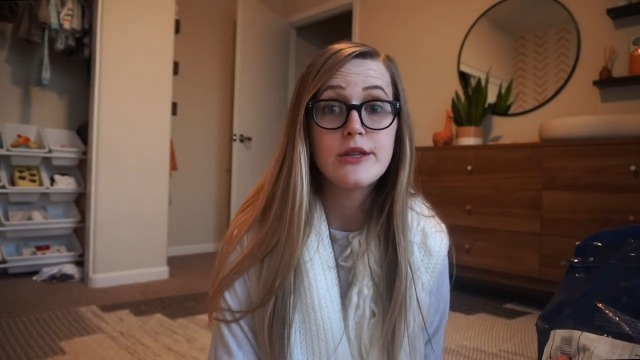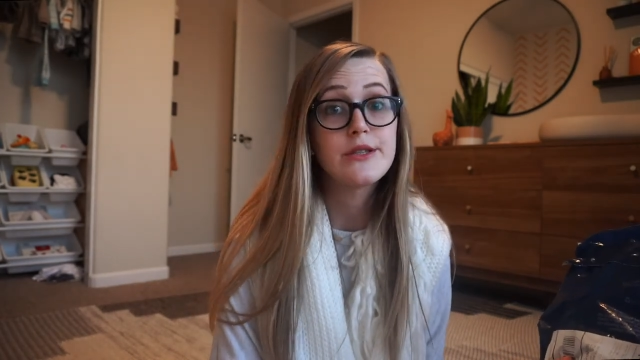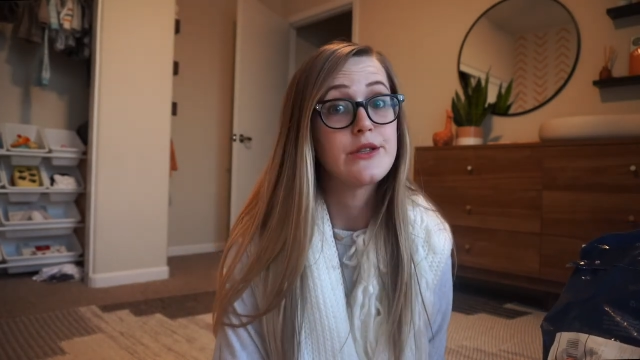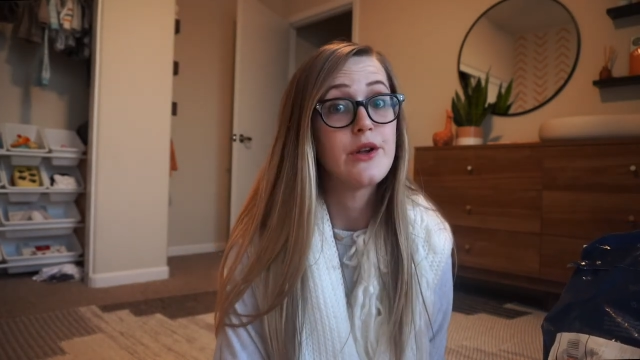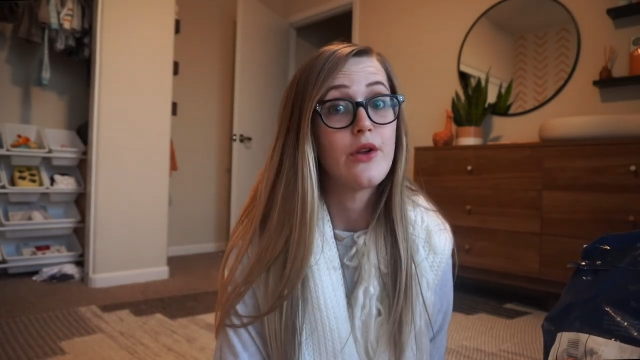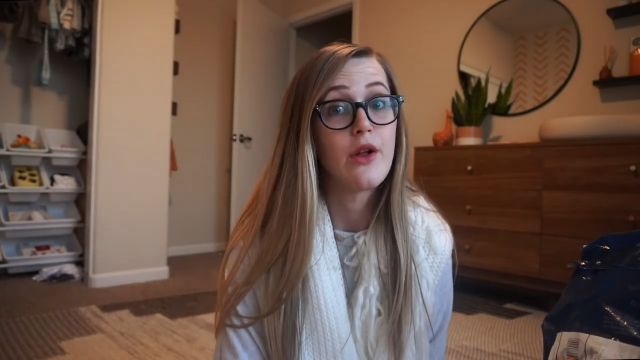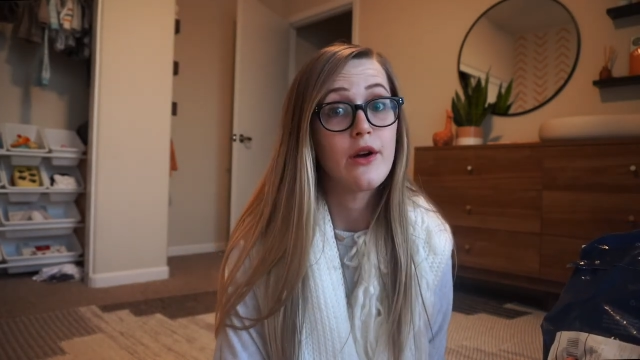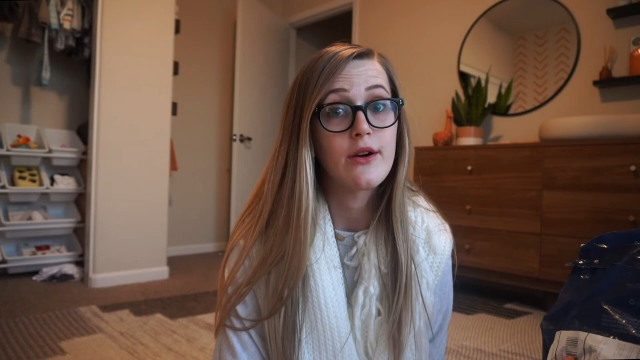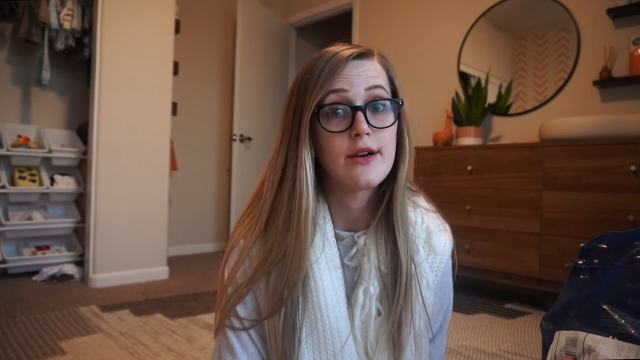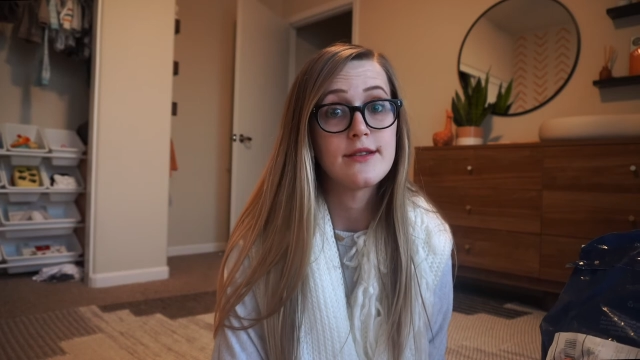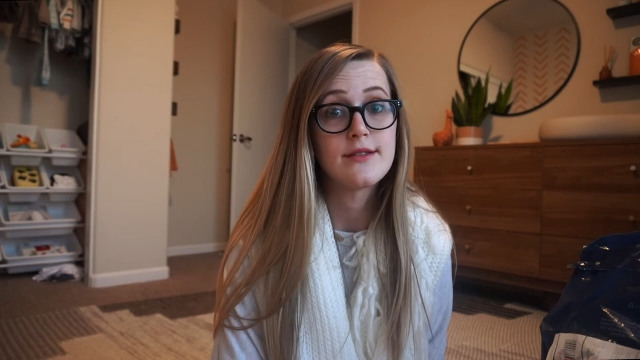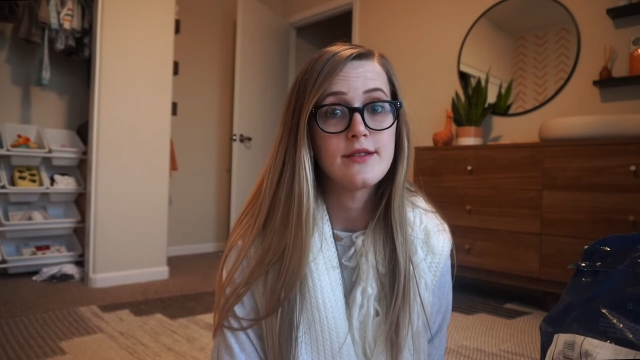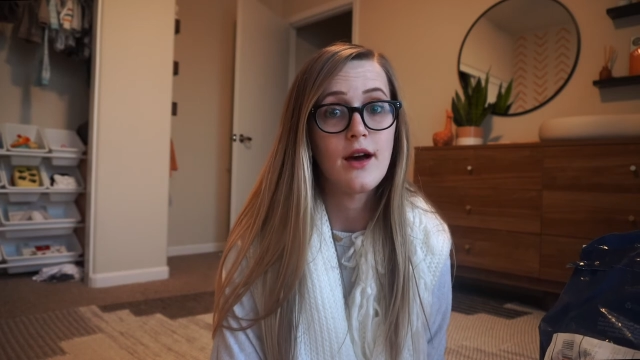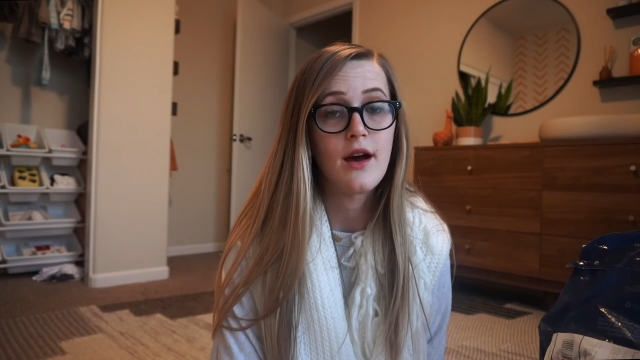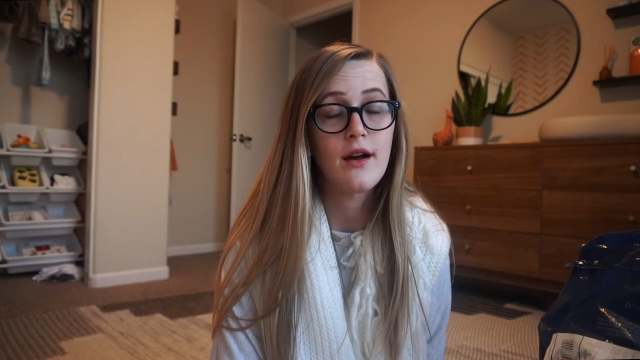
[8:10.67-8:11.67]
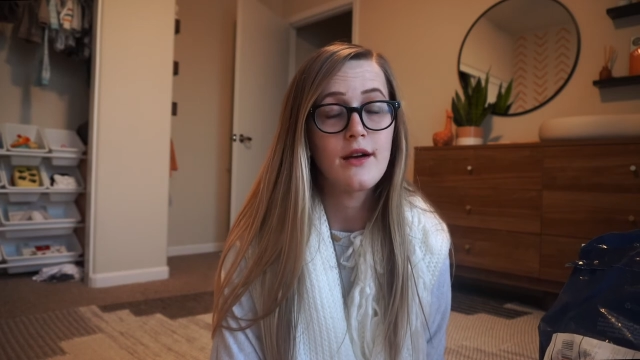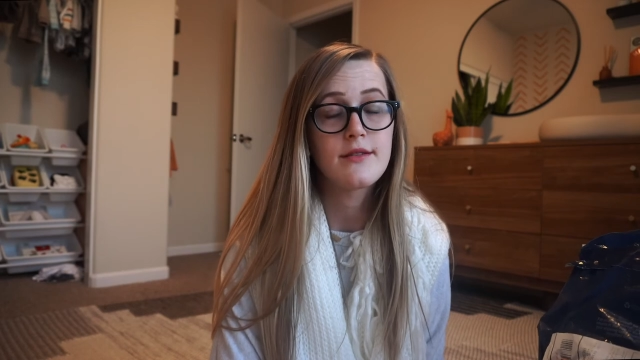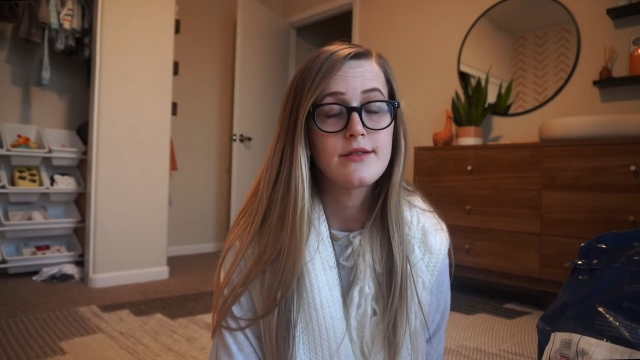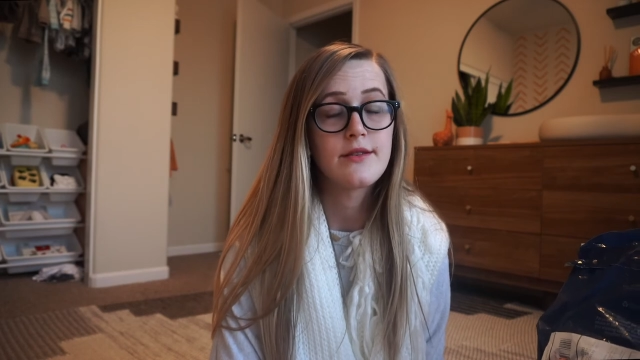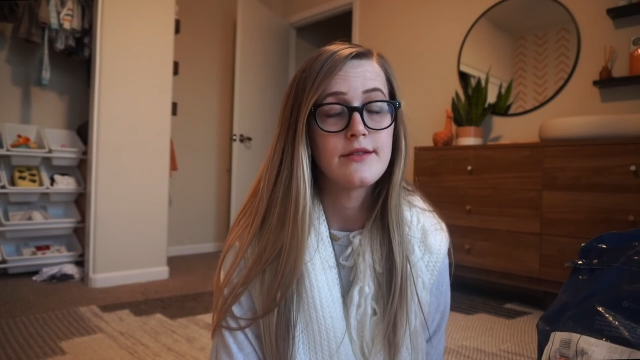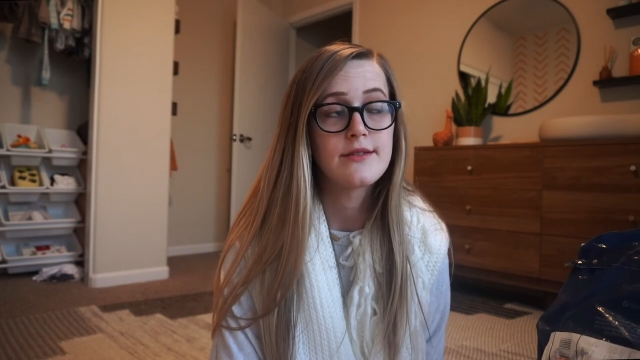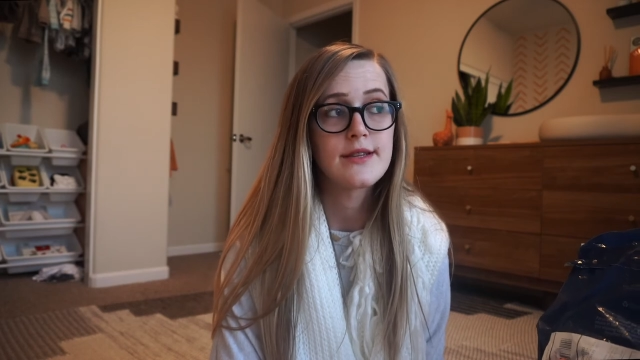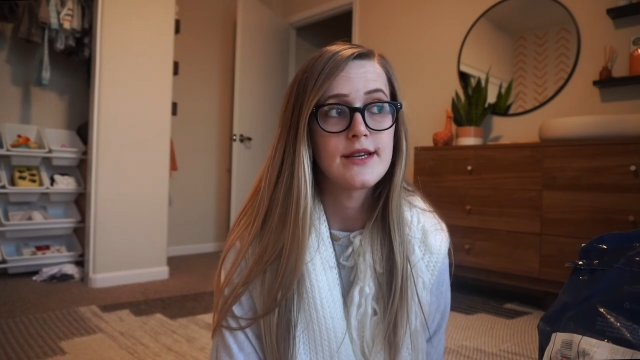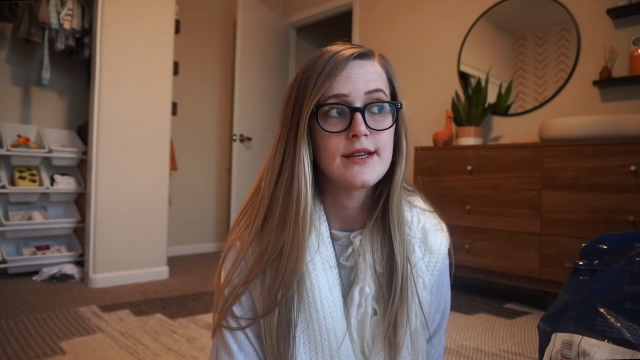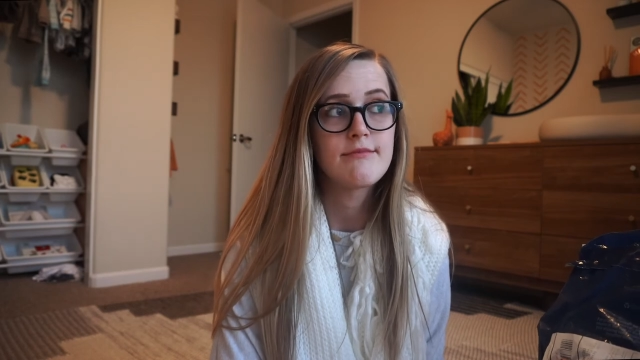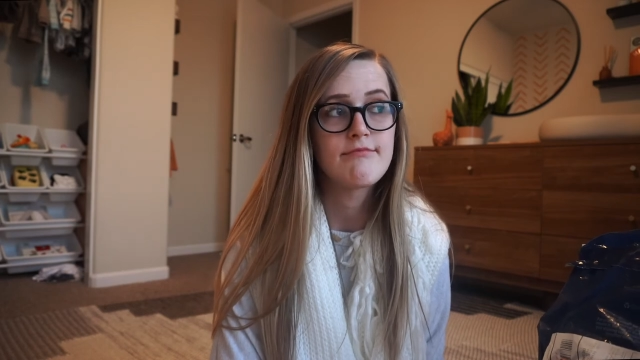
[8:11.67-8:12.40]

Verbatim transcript: is no longer in stock. So I was like,